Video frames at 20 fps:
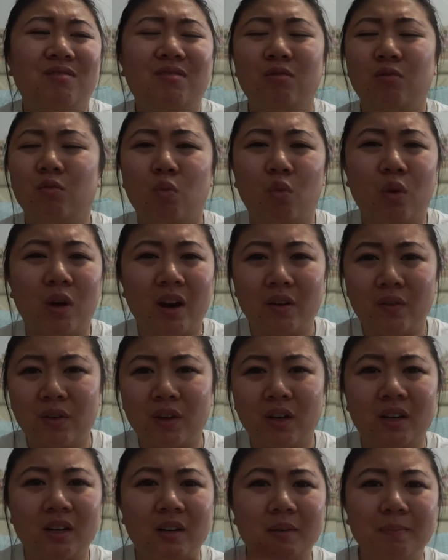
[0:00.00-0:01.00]

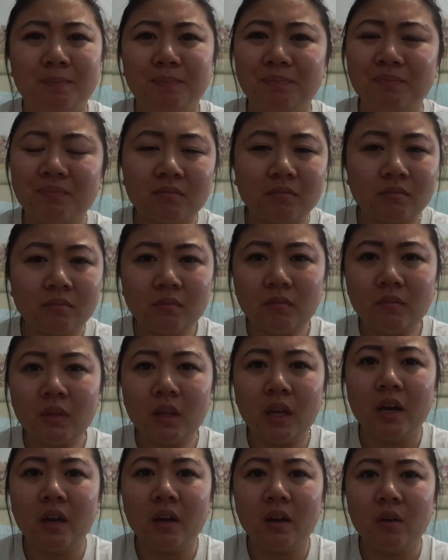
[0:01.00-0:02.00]
whatever
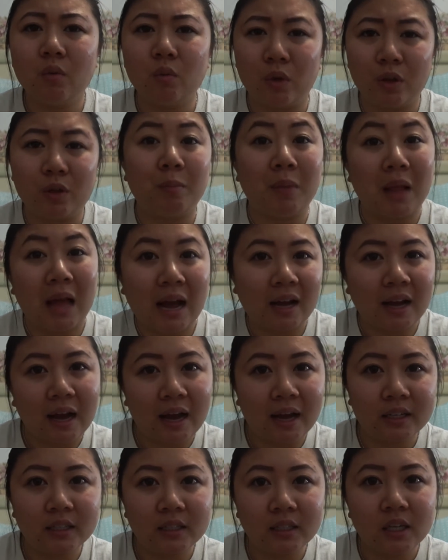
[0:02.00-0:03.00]
with black
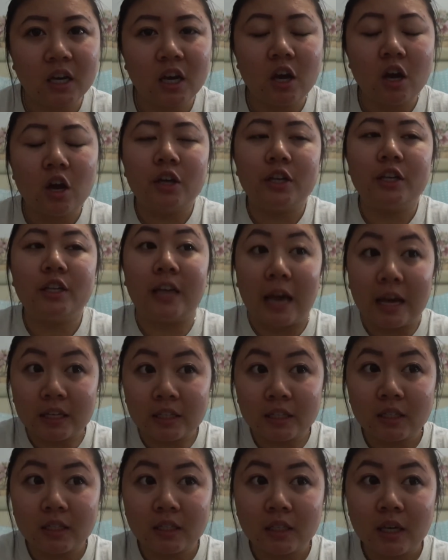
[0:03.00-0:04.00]
guys,
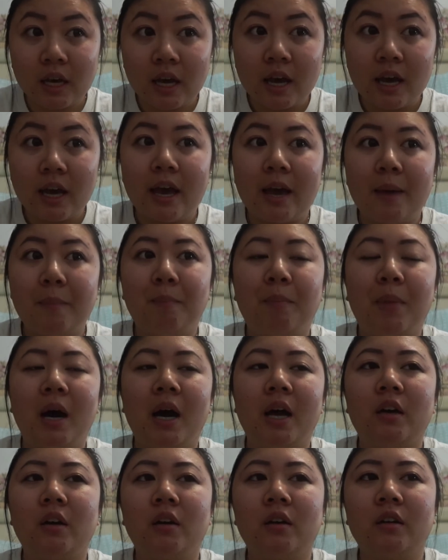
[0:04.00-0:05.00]
yes.
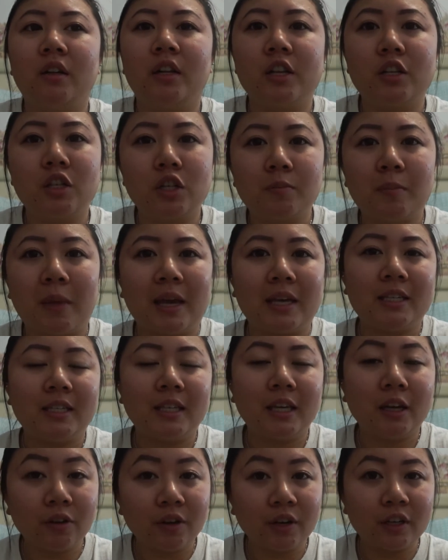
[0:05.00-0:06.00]
But this is my
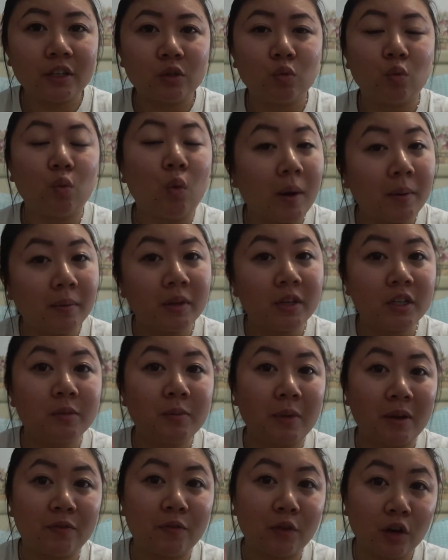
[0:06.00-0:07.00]

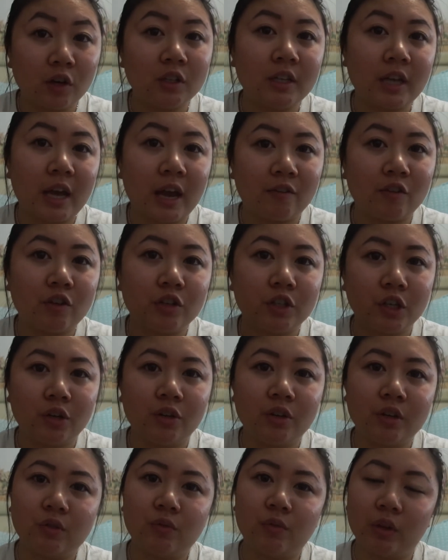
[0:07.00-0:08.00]
first ever
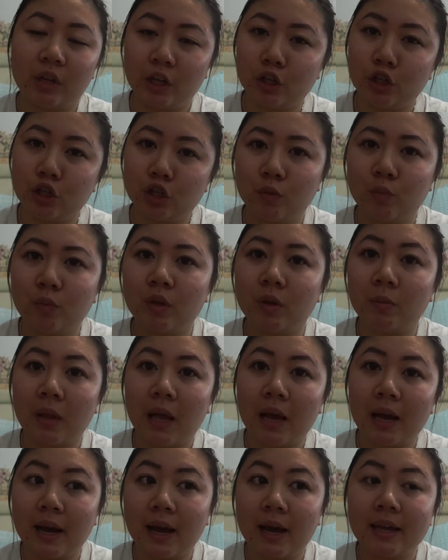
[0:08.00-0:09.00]
serious relationship with a
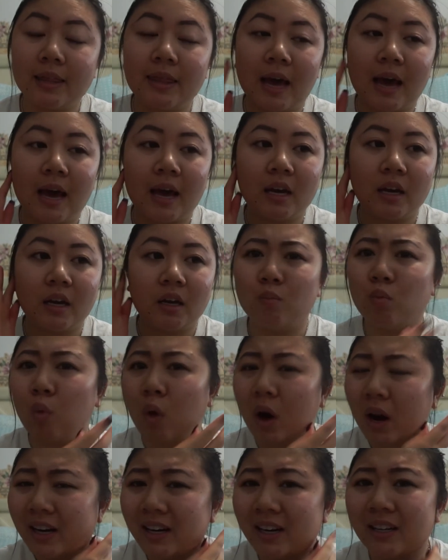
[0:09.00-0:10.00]
black guy that
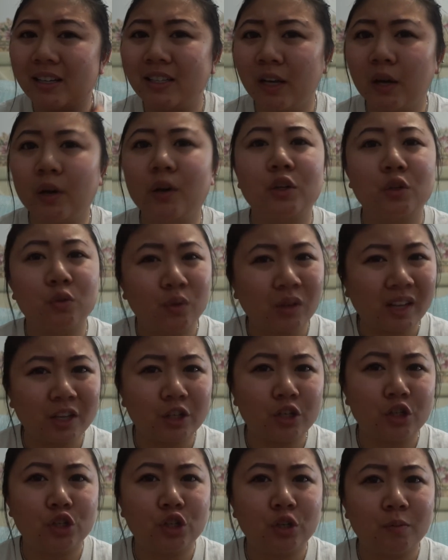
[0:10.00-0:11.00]
wanted a serious
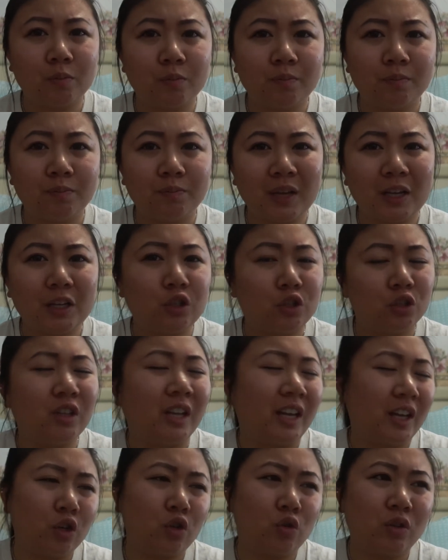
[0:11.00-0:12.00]
relationship, as
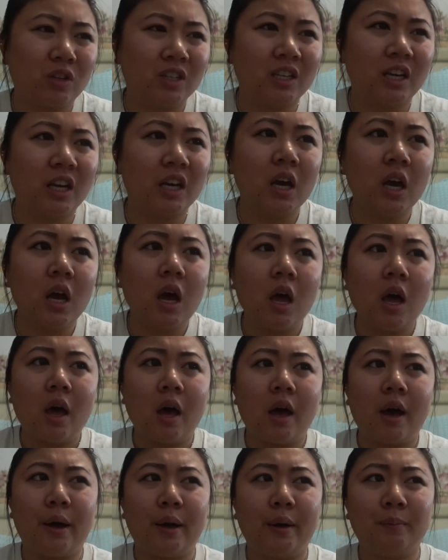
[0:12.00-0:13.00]
like you can say.
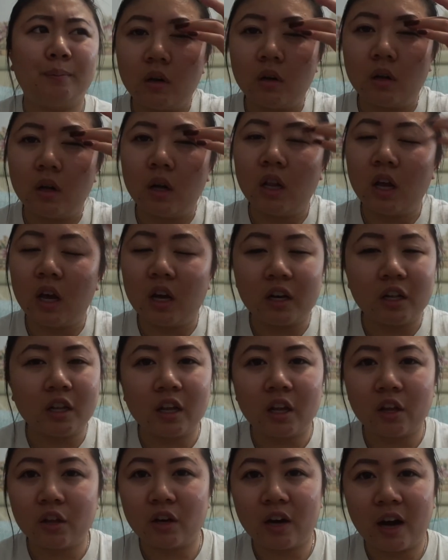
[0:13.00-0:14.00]
A lot of
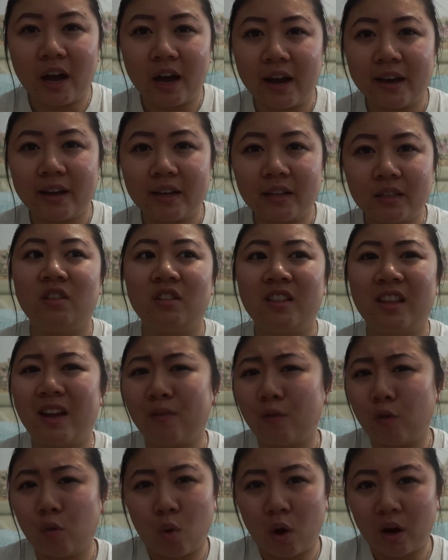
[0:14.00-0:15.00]
the other guys
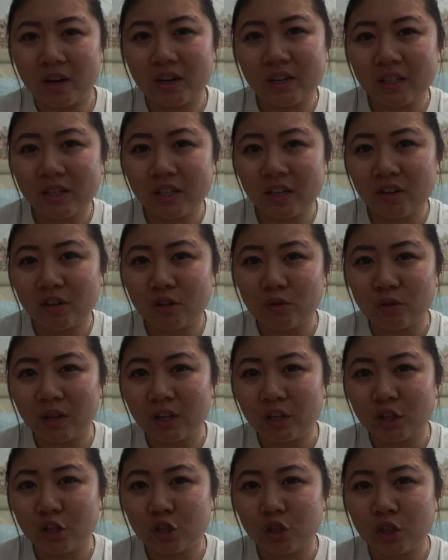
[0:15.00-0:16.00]
never wanted a serious
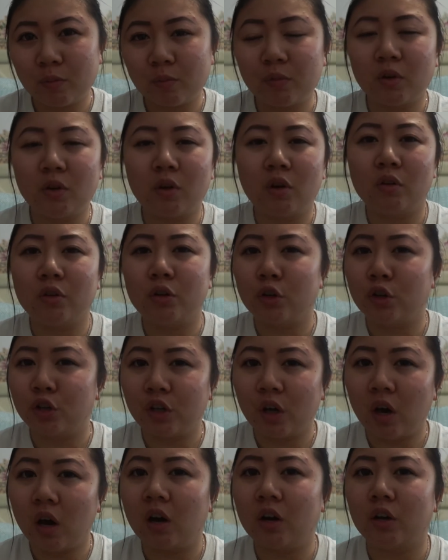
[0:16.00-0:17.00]
relationship. You know, you're
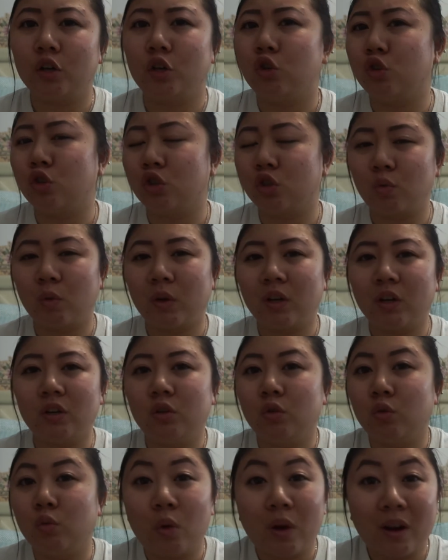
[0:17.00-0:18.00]
young, you just want to
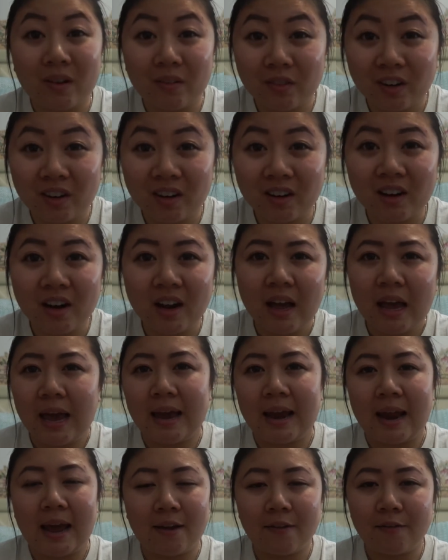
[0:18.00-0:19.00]
do whatever
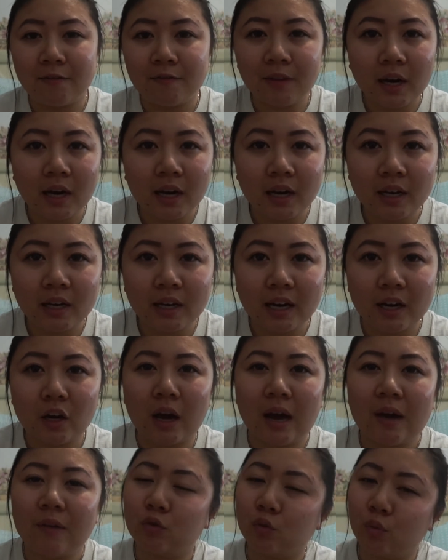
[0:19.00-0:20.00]
and have fun and
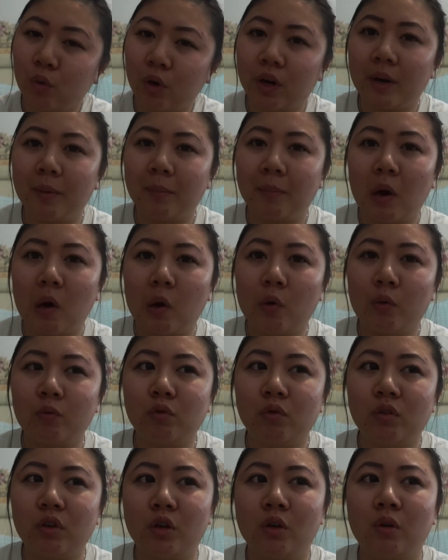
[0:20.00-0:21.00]
not have to worry about,
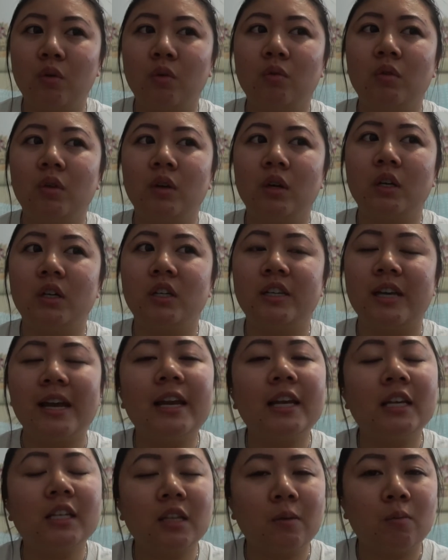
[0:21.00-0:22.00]
you know,
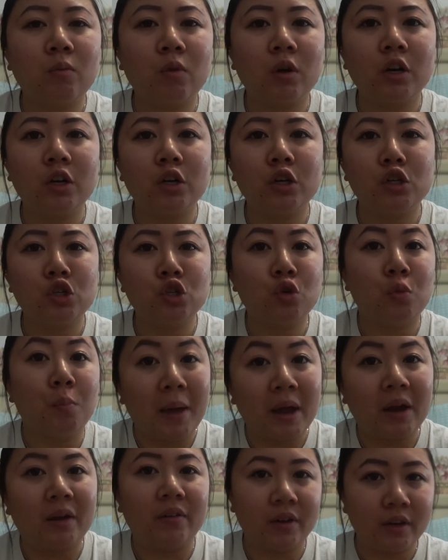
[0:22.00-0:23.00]
dating someone to
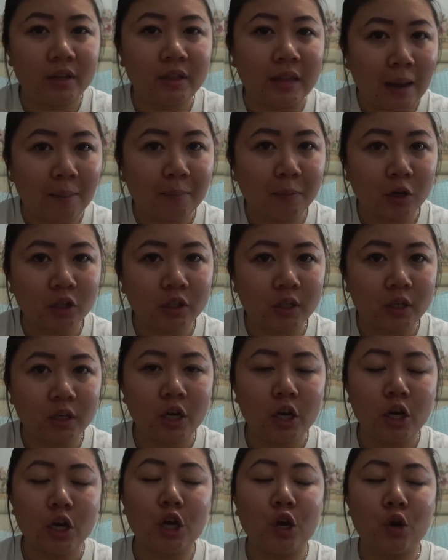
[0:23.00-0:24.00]
marry that person,
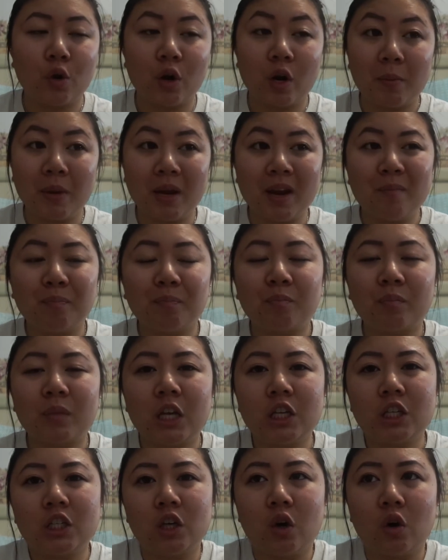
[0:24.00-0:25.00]
you know what I mean?
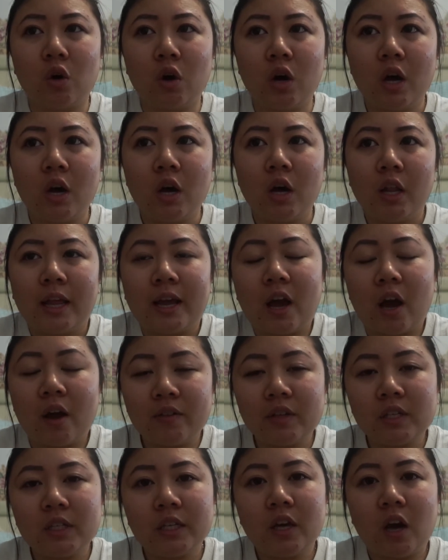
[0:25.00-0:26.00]
So like
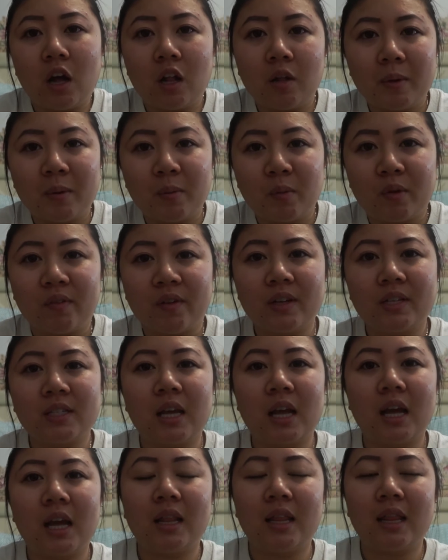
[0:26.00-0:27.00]
obviously all of my boyfriends,
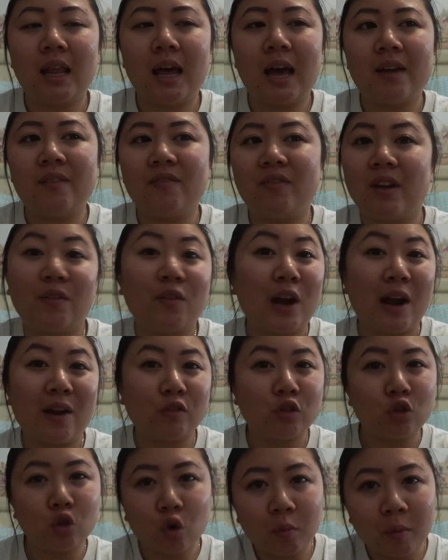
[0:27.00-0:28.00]
I've never
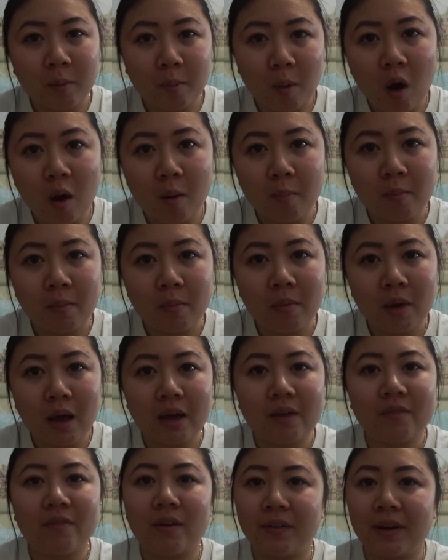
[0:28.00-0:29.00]
ever told my mom
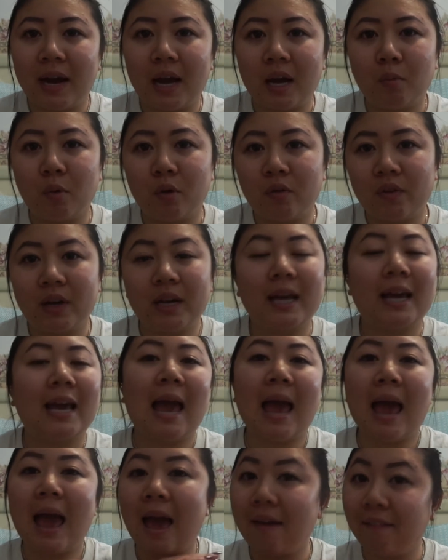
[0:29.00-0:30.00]
I've ever had a boyfriend, like
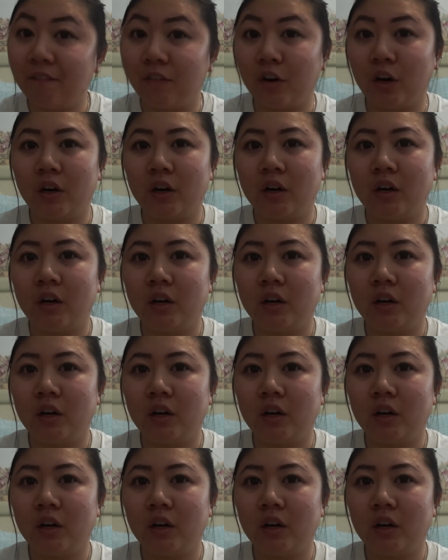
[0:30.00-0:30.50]
ever.